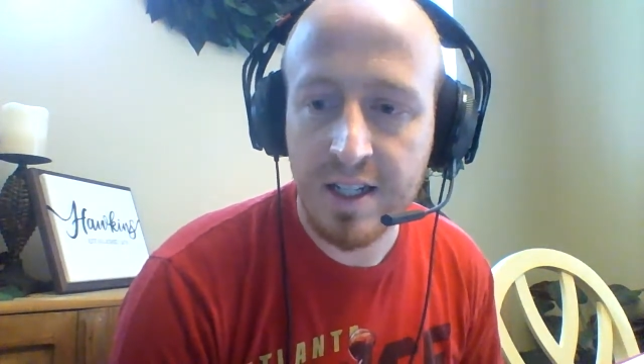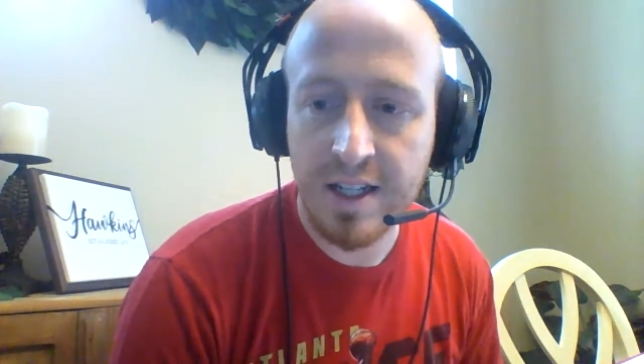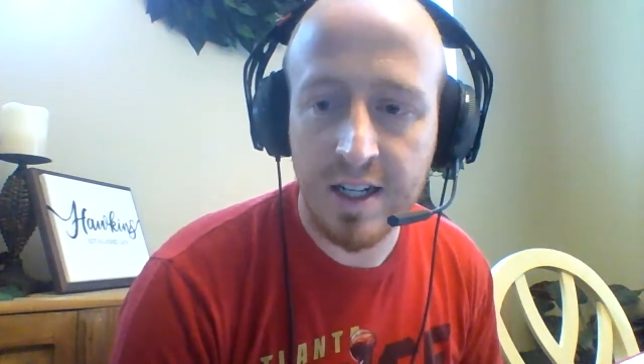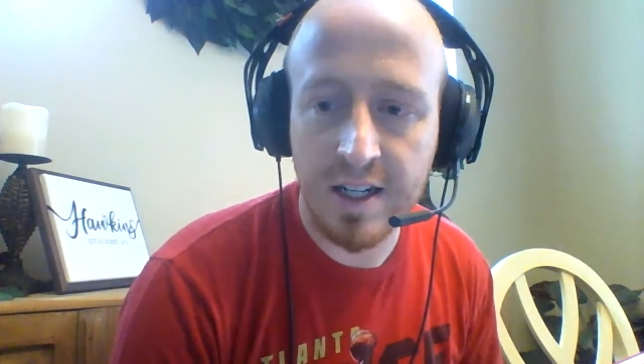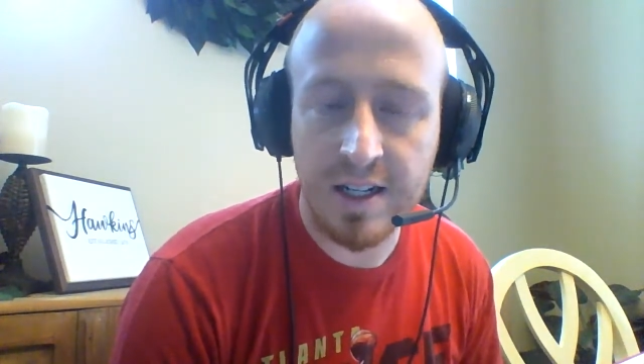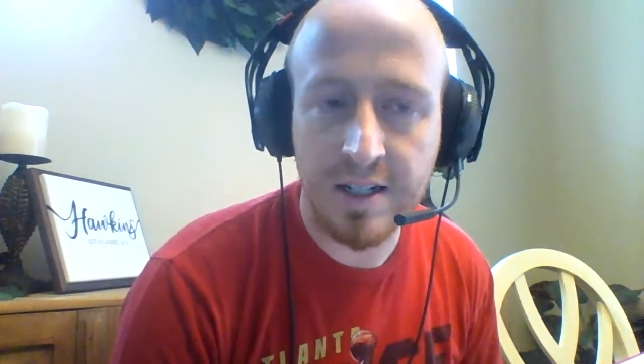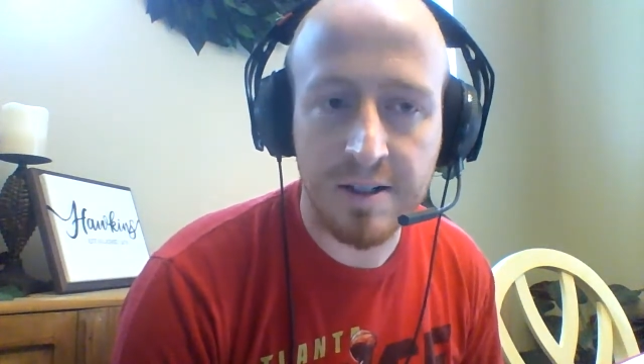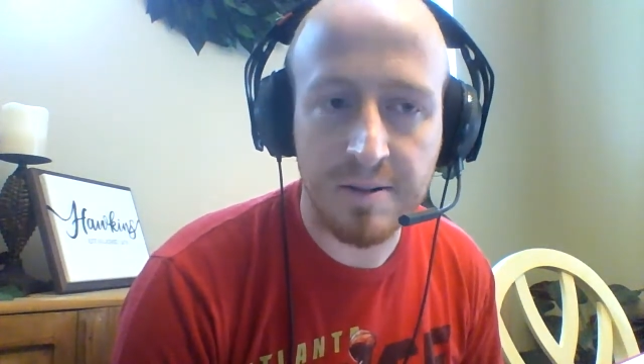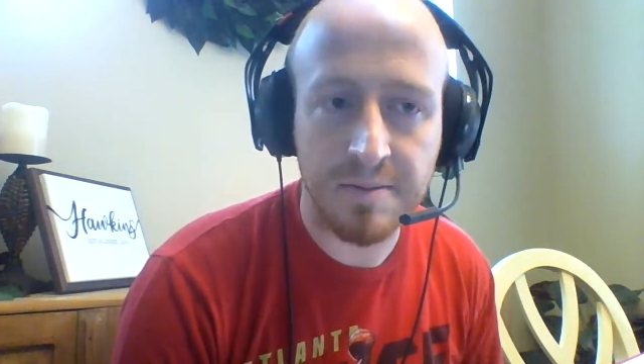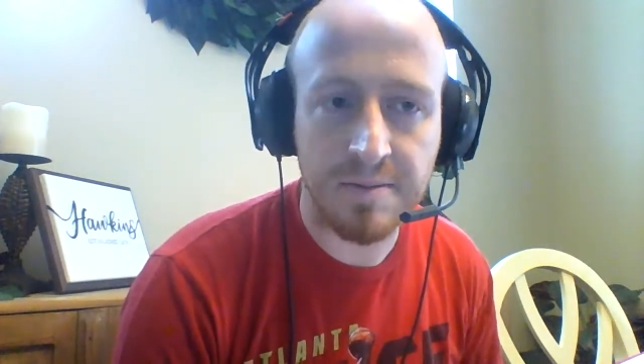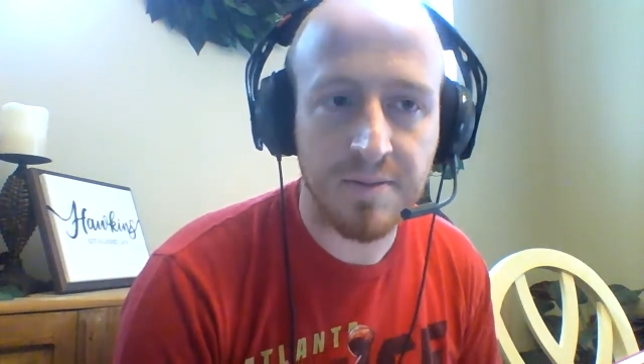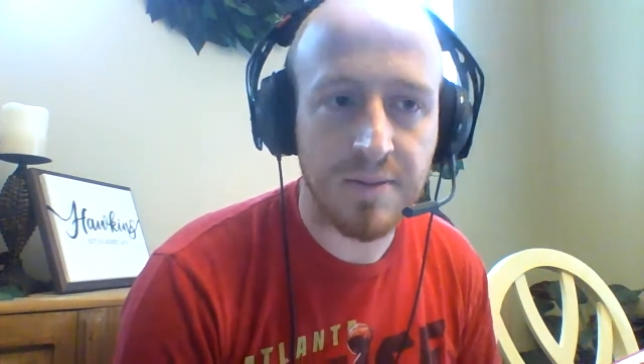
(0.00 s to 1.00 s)

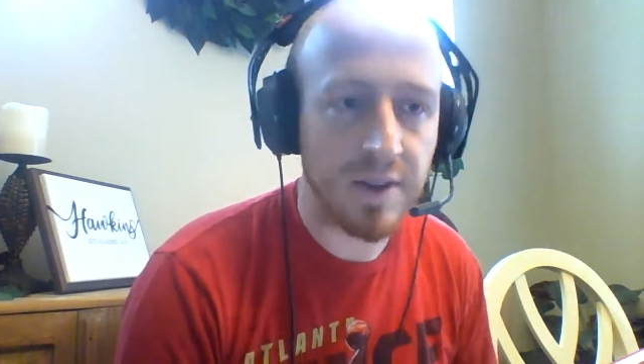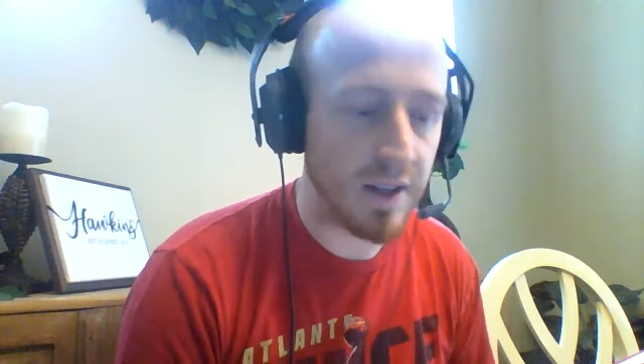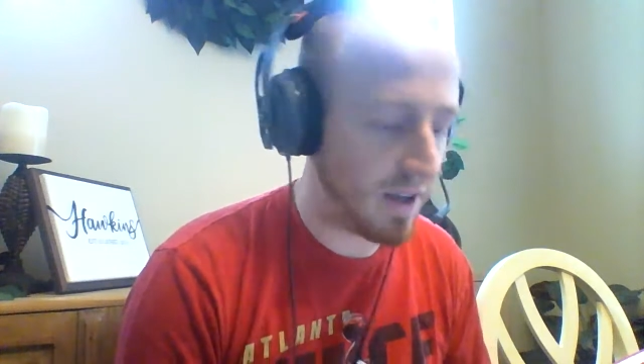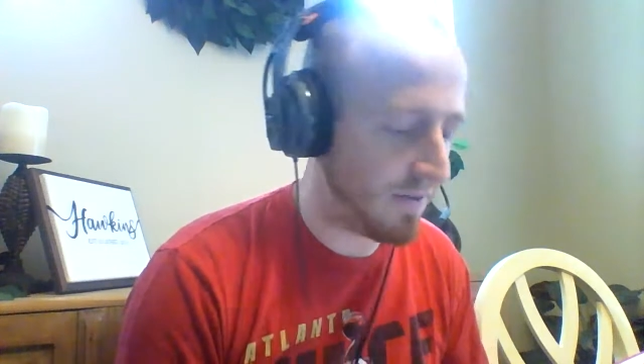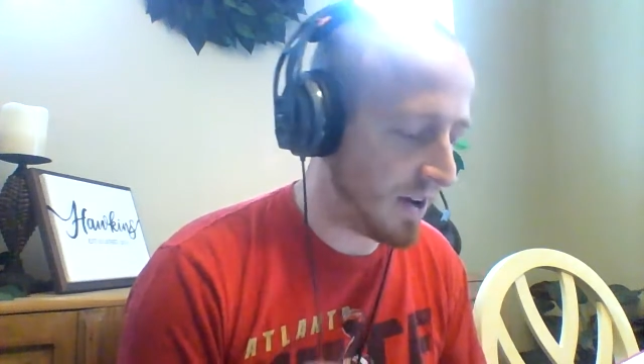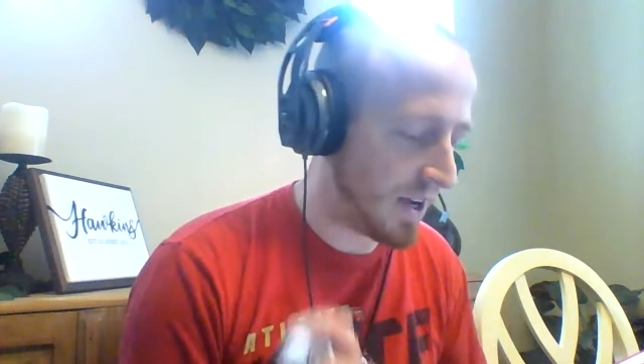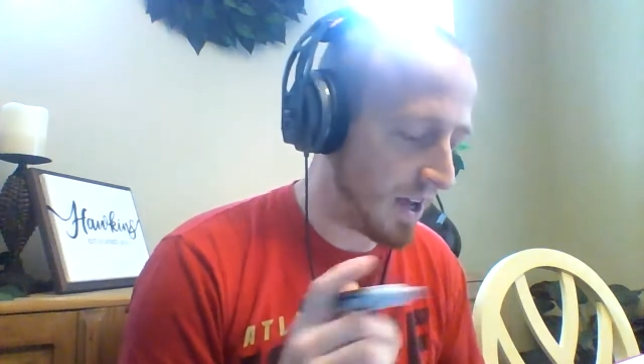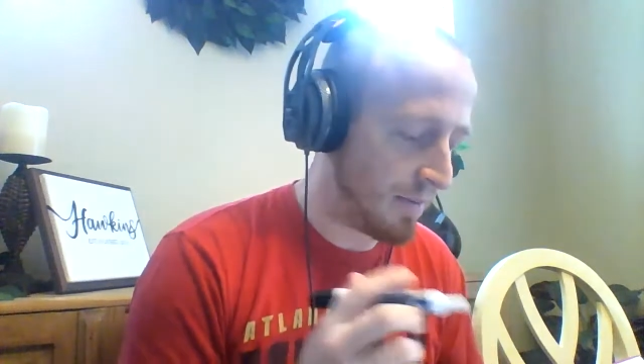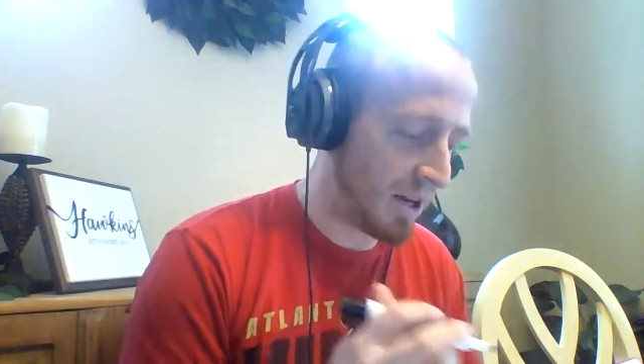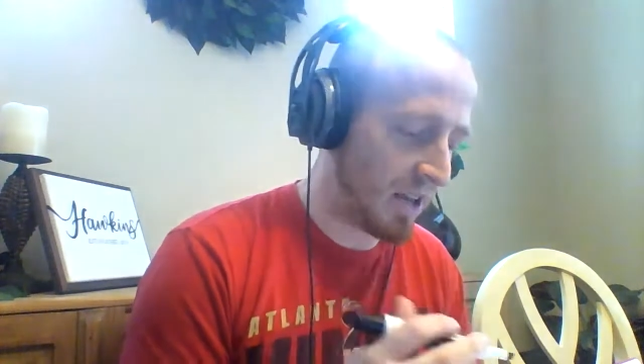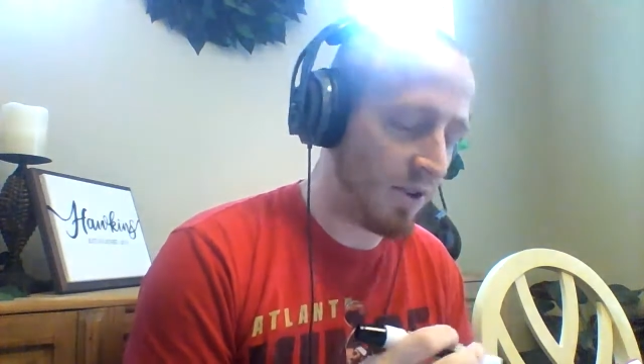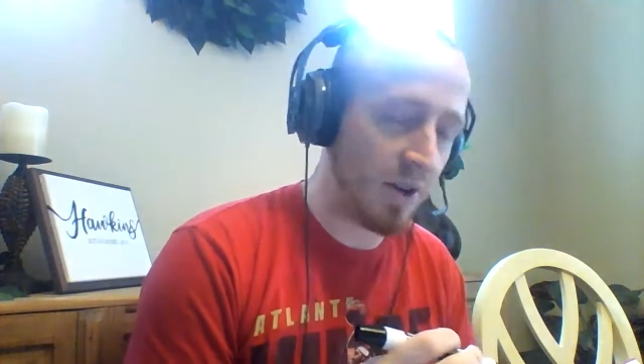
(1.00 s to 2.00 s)
I'm going
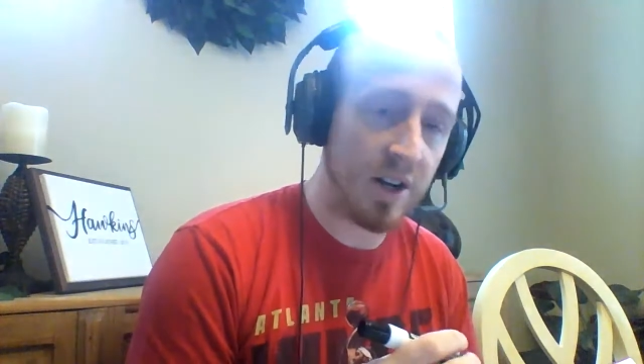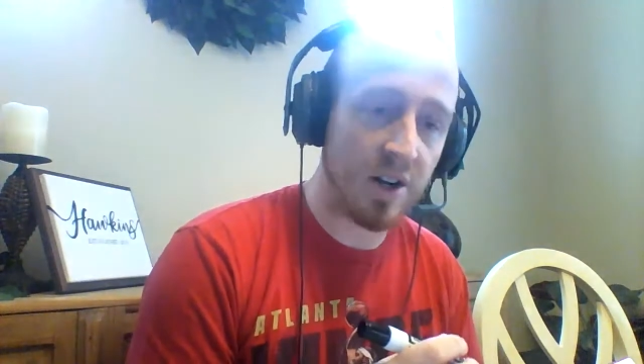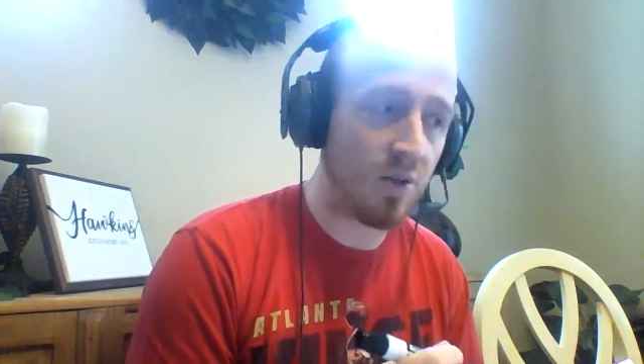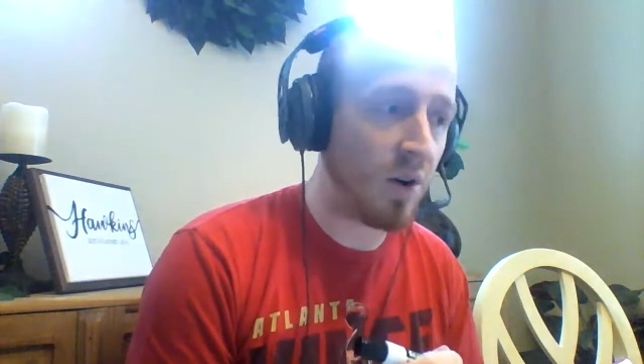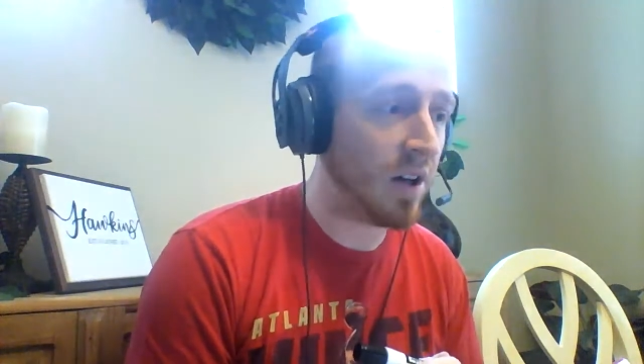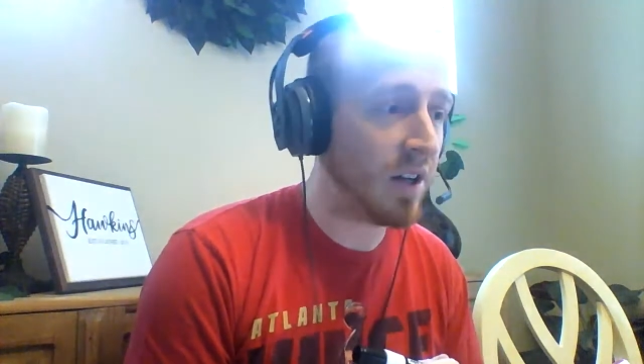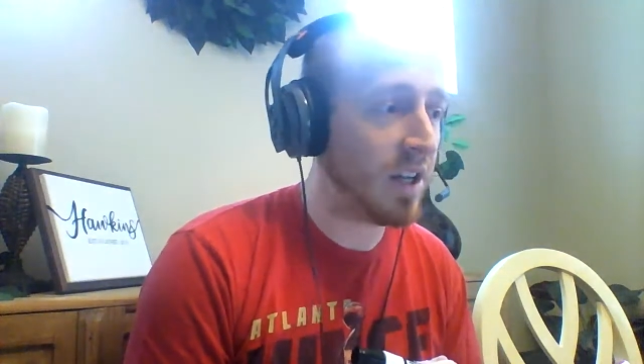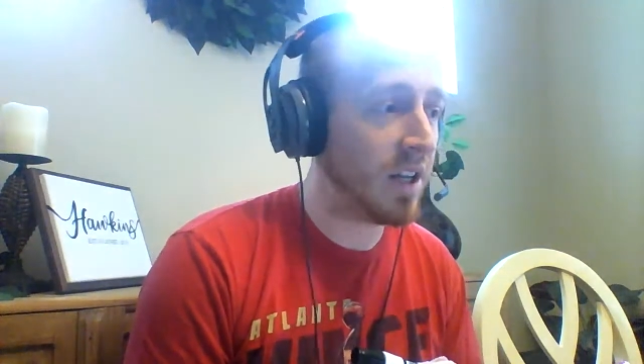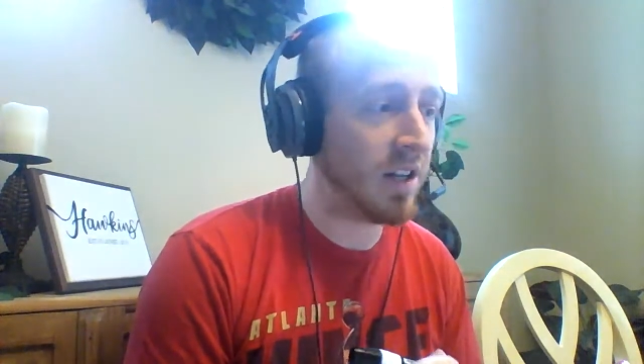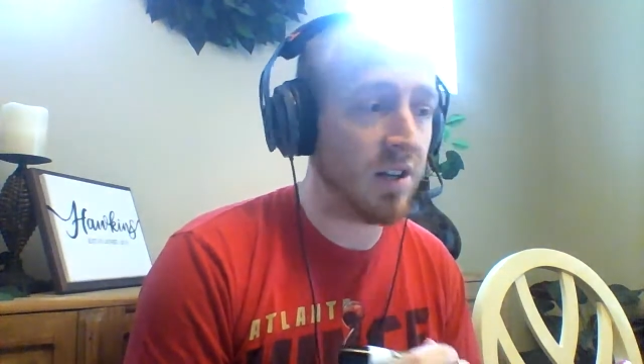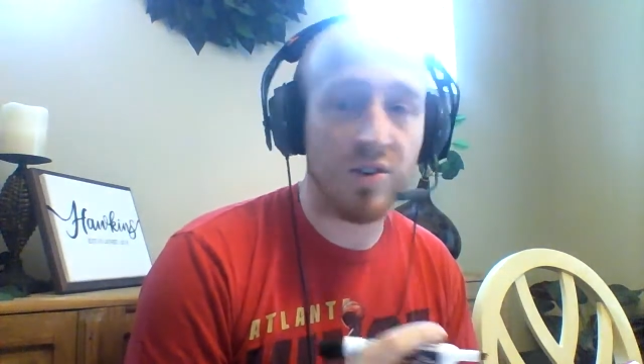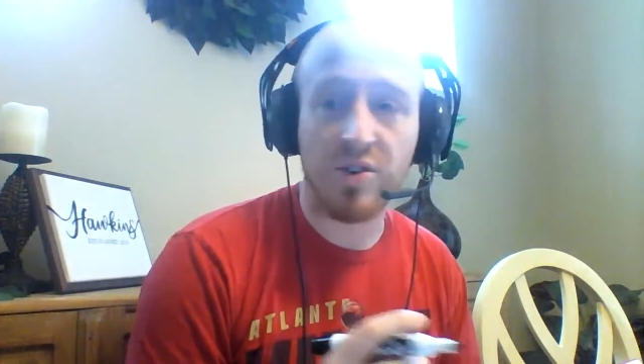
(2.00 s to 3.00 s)
to give you an inequality
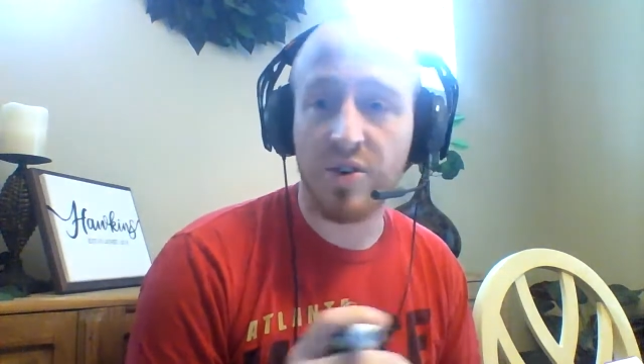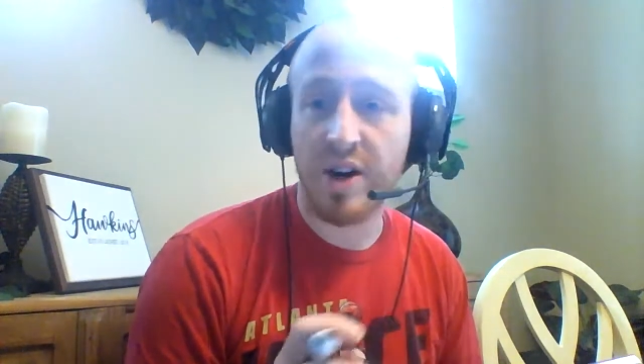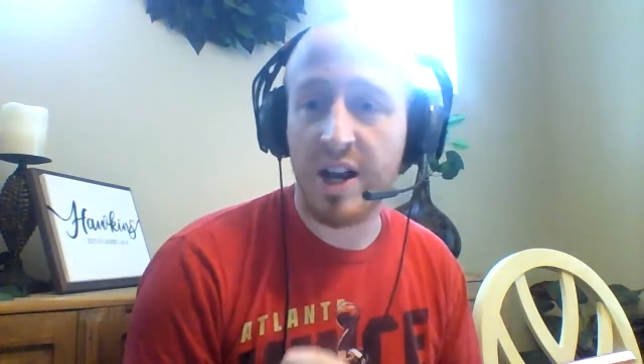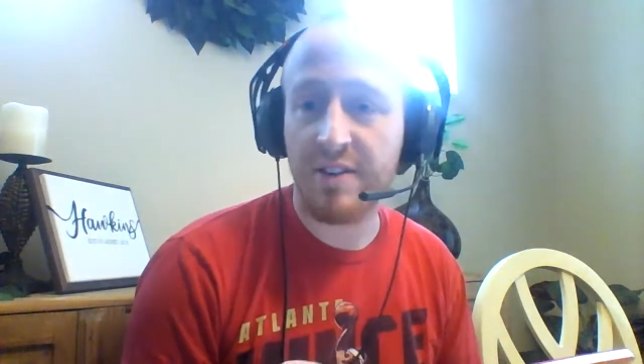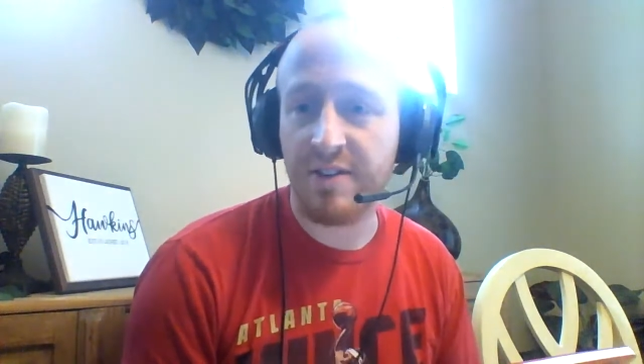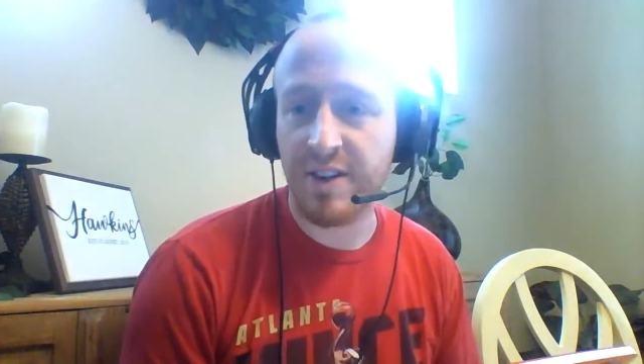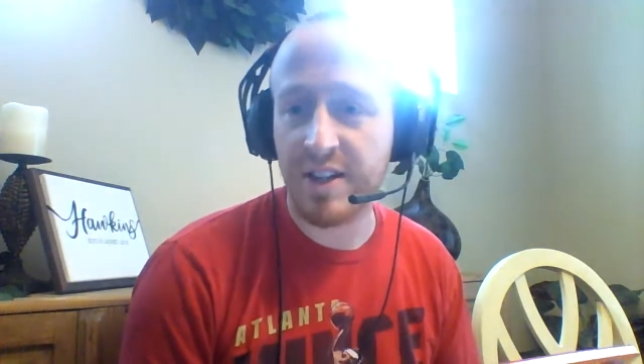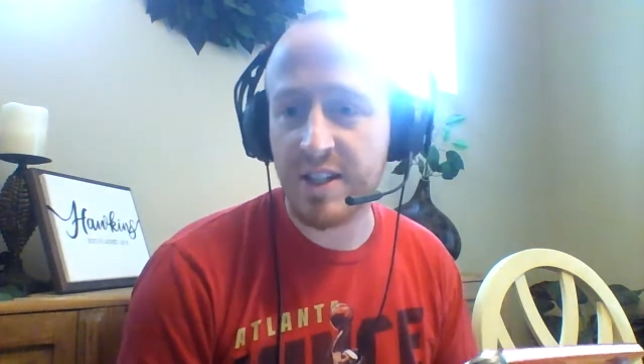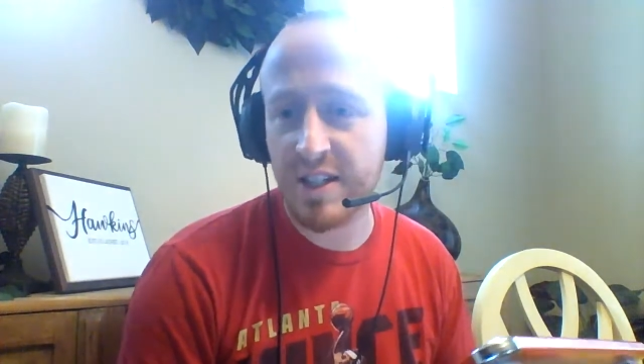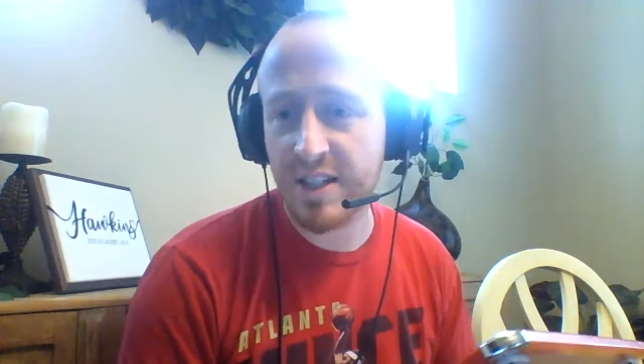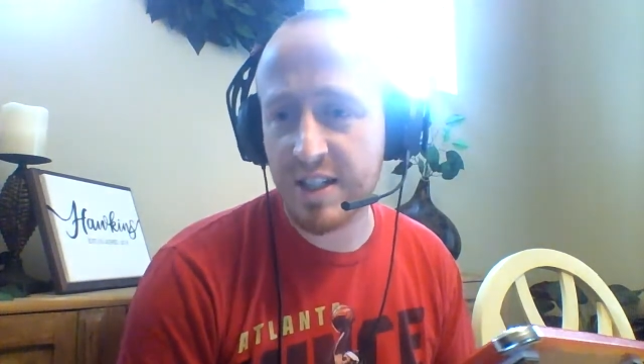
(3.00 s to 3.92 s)
and you graph it.